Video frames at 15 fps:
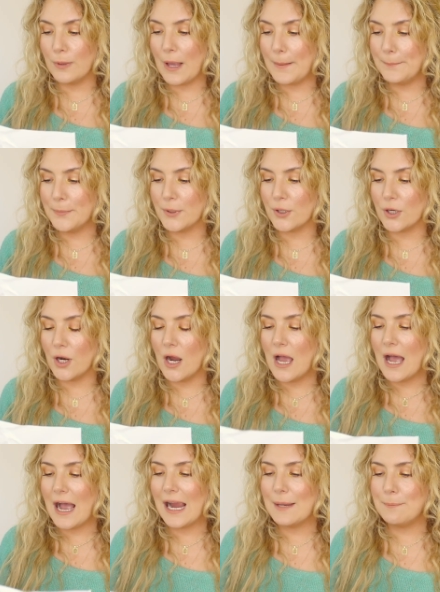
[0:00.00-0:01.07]
Plumper,
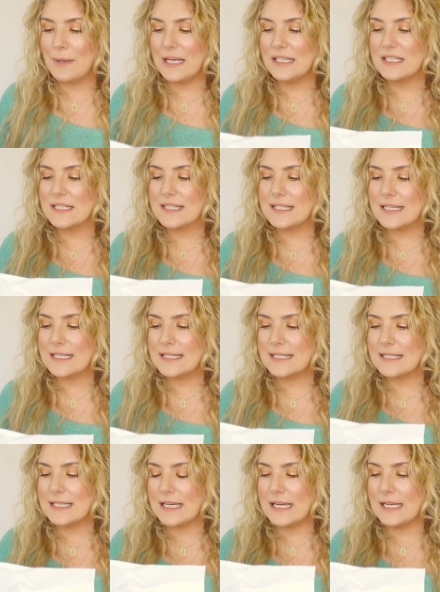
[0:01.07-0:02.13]
I paid
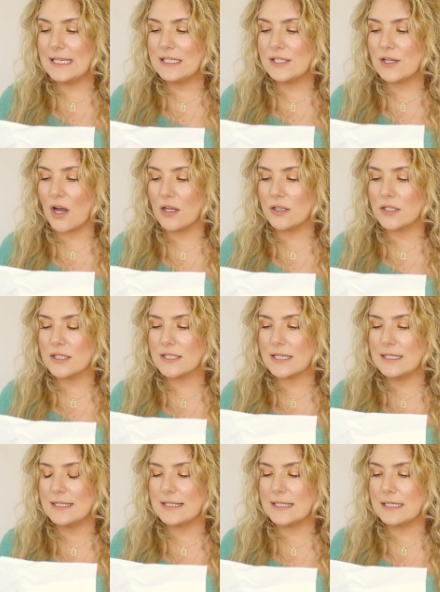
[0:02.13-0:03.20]

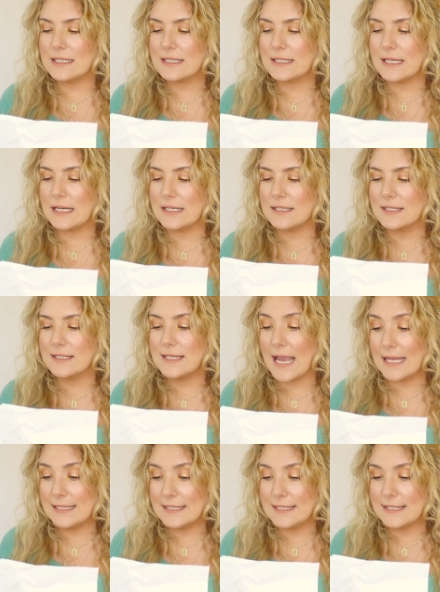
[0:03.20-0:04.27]

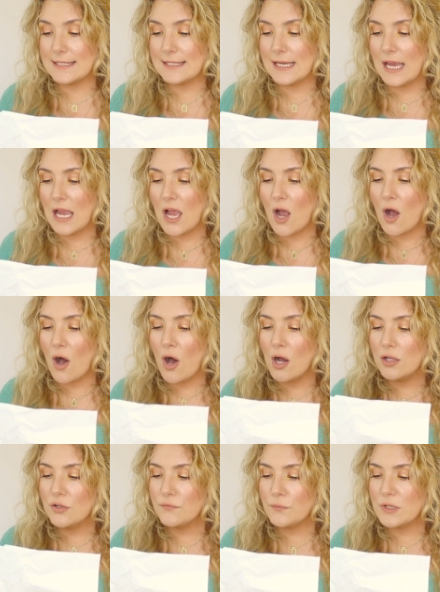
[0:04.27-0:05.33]
$16.16,
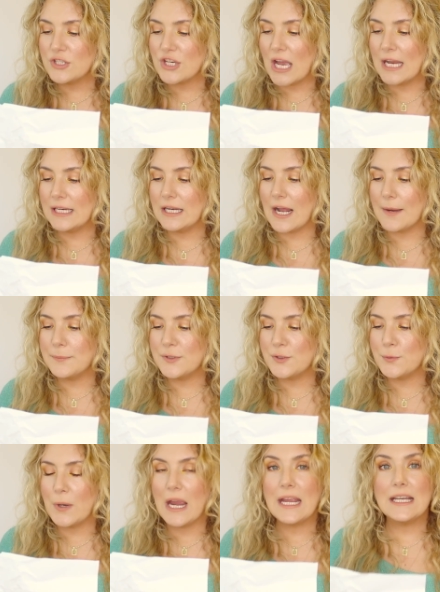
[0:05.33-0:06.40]
all of which added up
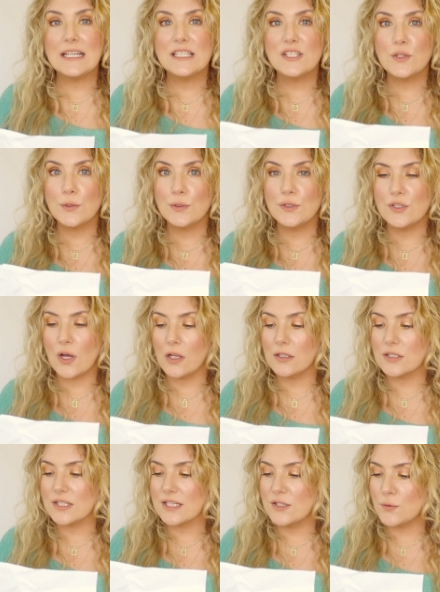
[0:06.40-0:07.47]
to
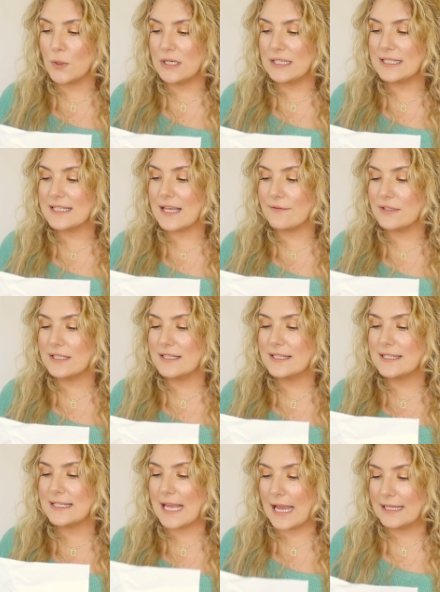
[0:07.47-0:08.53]

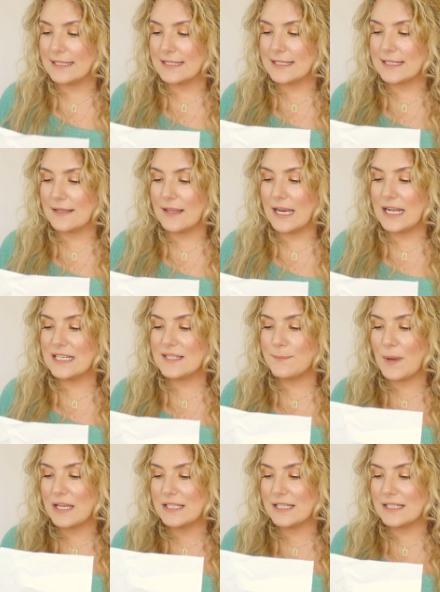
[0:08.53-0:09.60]
$82.27. Then I
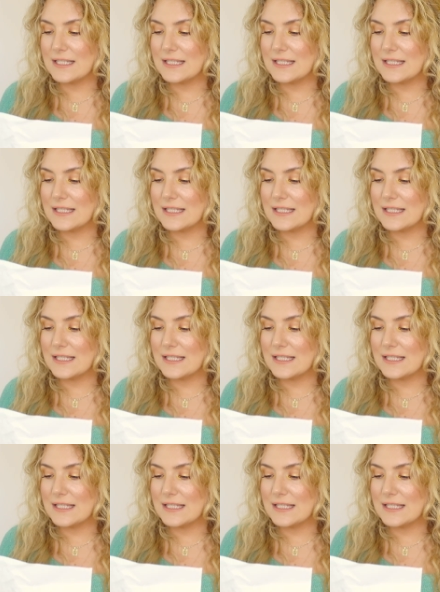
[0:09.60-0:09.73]
spent